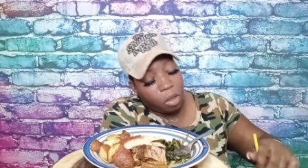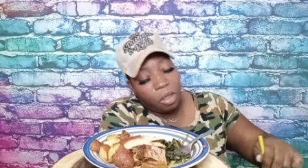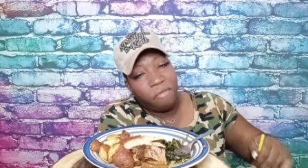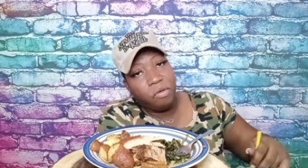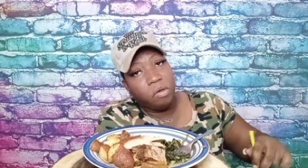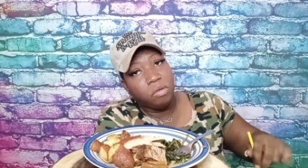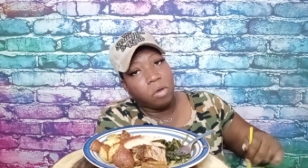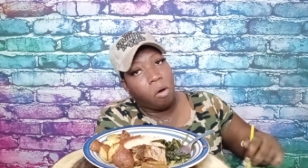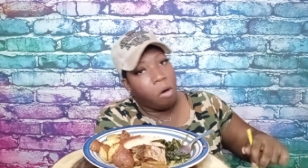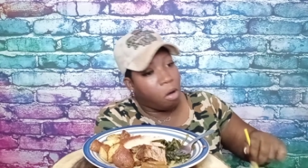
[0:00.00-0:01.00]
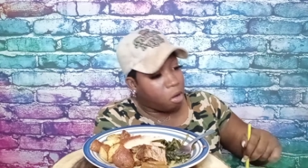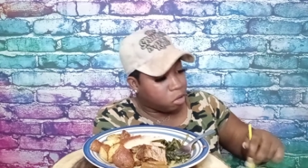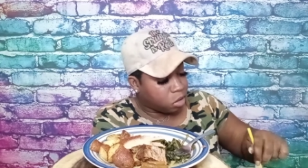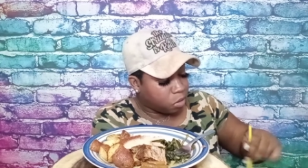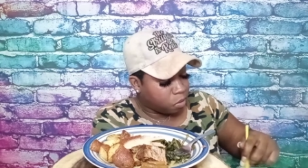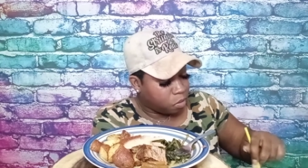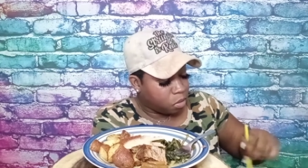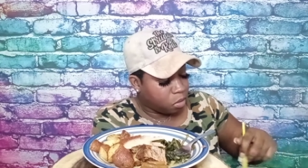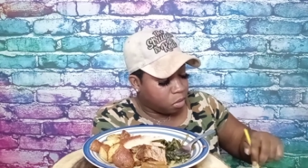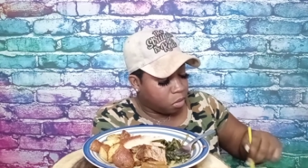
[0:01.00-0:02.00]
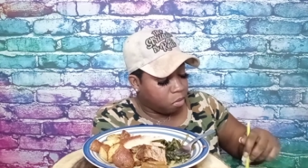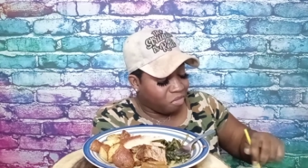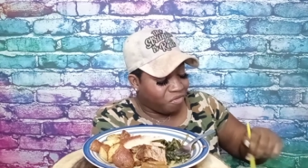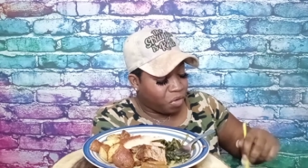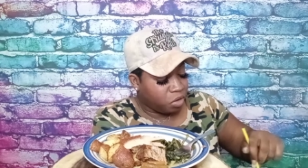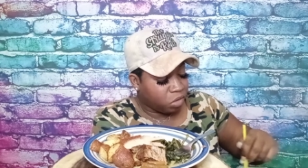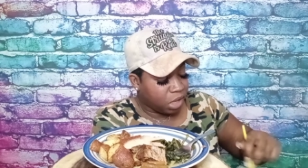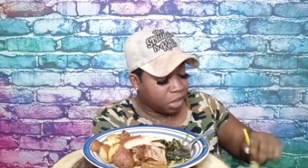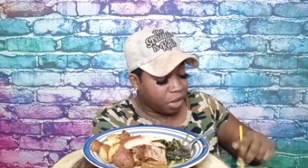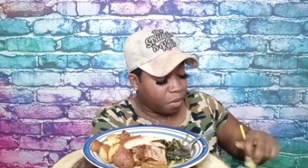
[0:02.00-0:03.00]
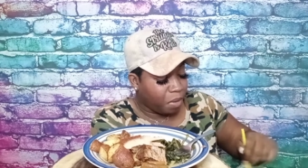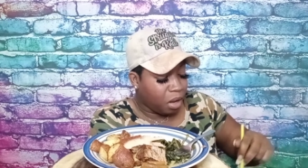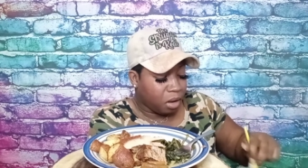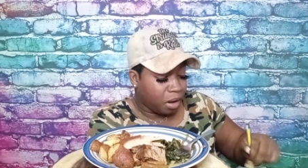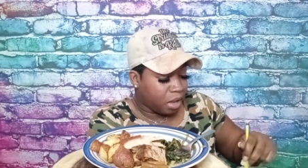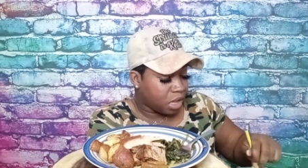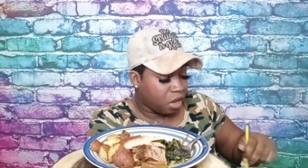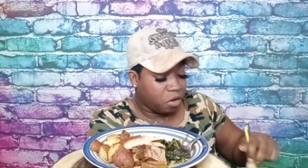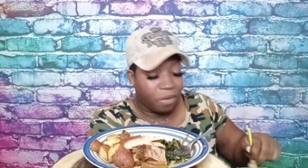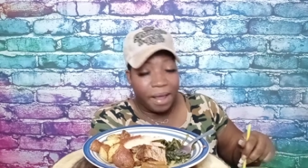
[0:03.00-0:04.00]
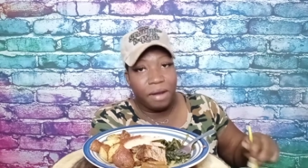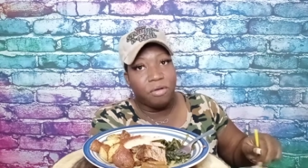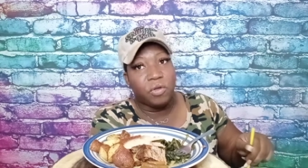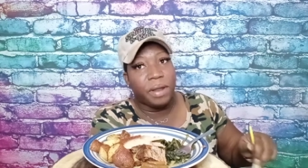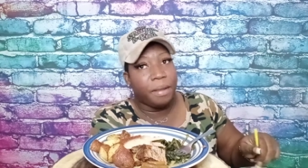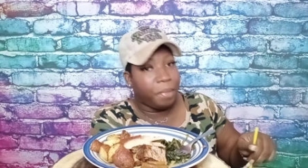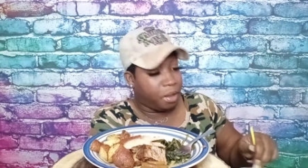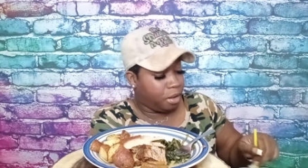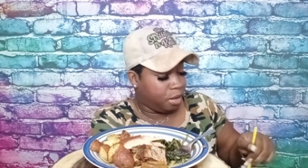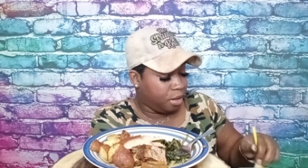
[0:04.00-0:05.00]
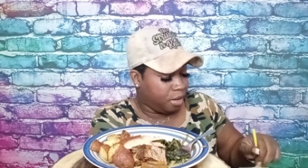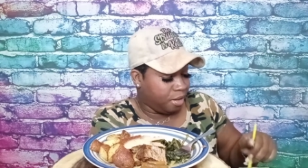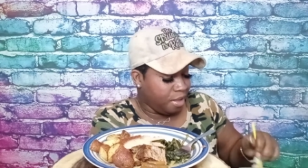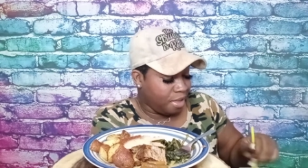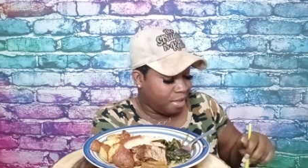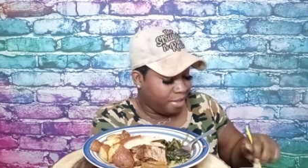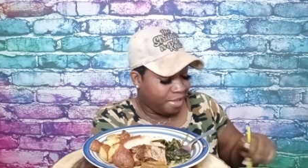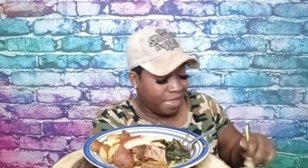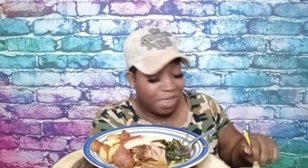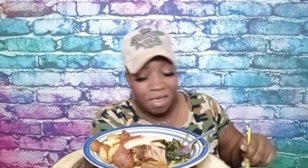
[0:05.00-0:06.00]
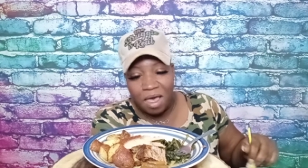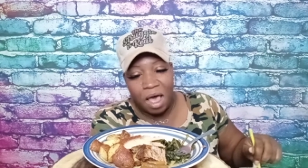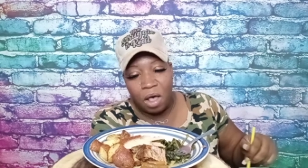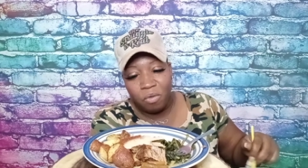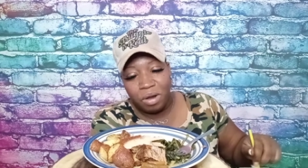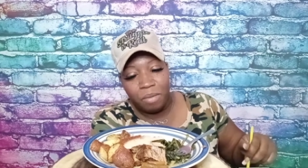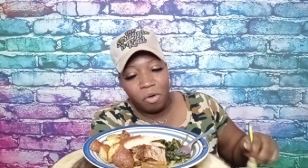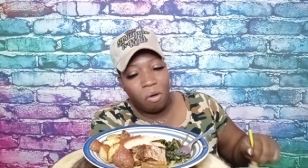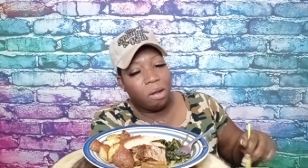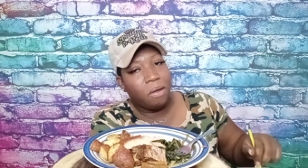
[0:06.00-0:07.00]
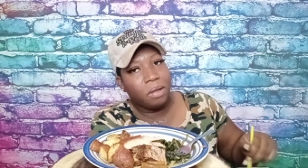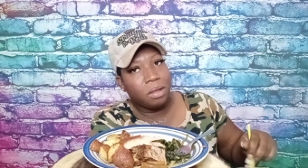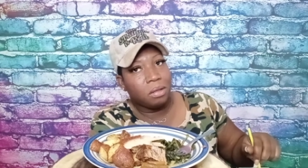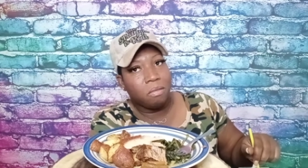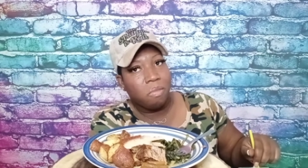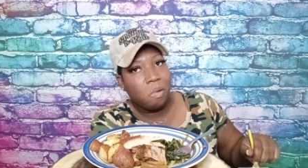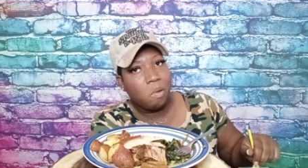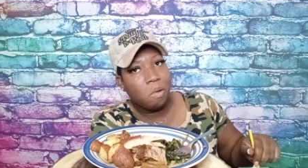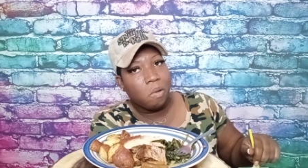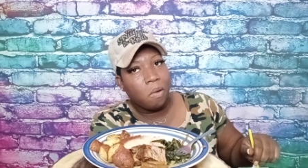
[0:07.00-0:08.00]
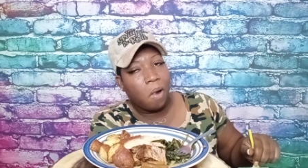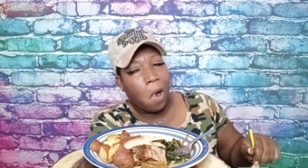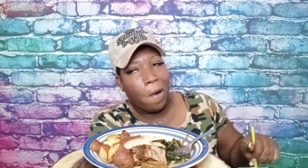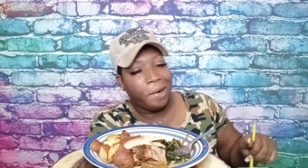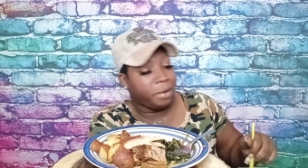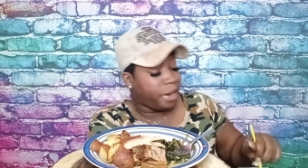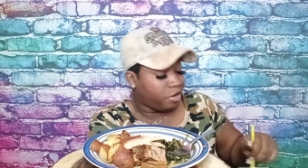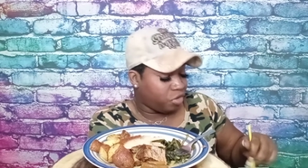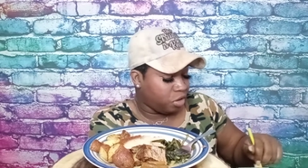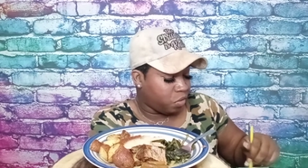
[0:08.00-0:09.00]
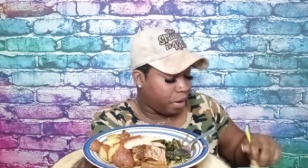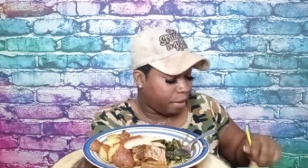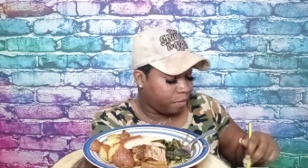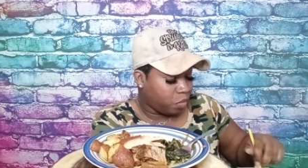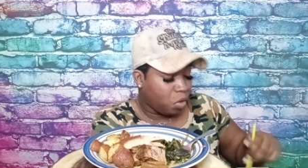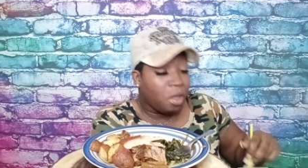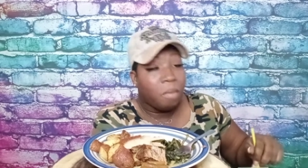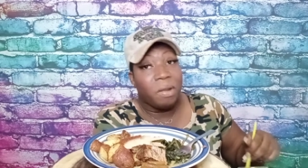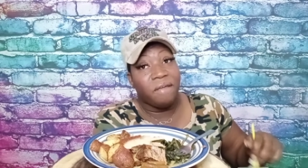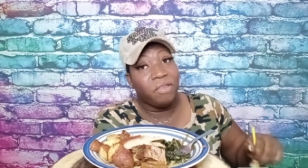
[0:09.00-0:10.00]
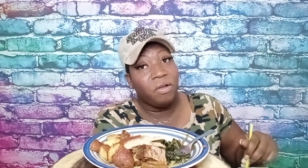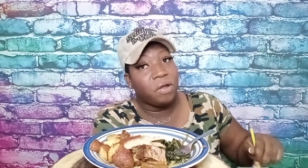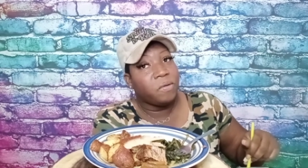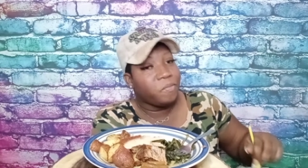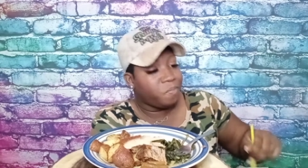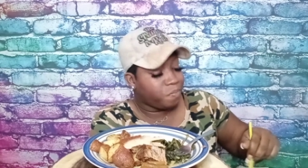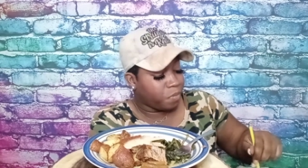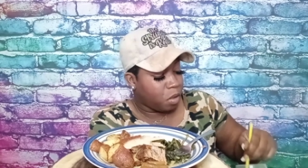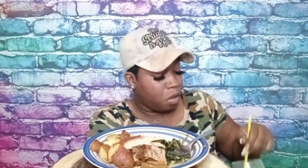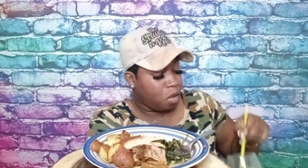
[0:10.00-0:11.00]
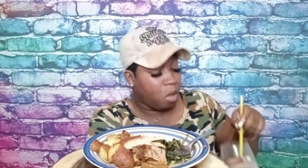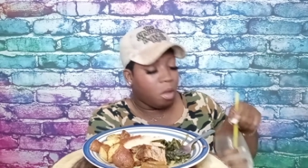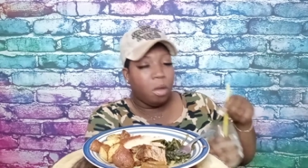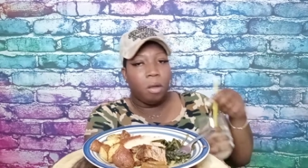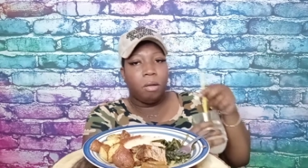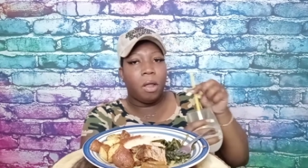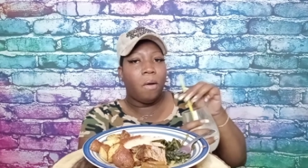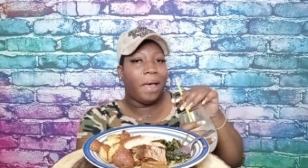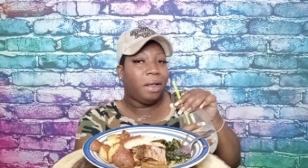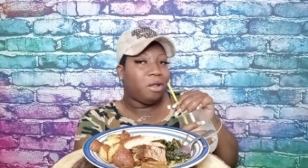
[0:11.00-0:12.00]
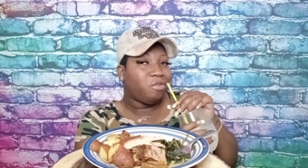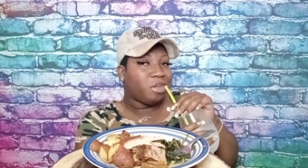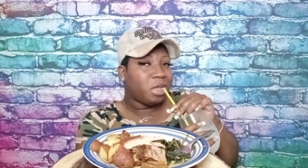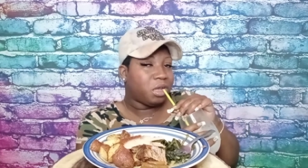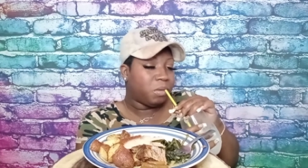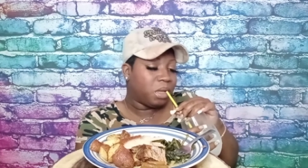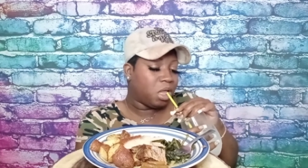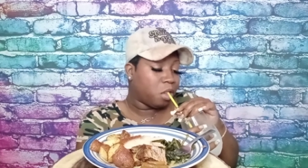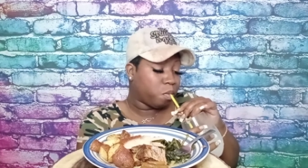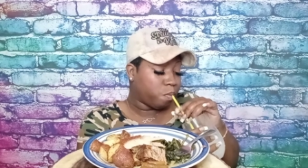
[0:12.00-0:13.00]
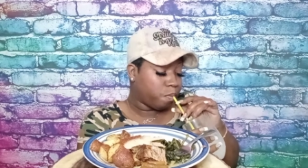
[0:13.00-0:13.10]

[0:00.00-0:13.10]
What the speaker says: If you use oil before you season your meat, then that's how you do it. I don't do that, but I don't rub oil on here. Nah, she ain't doing that. But if you do, no hate, no judge, but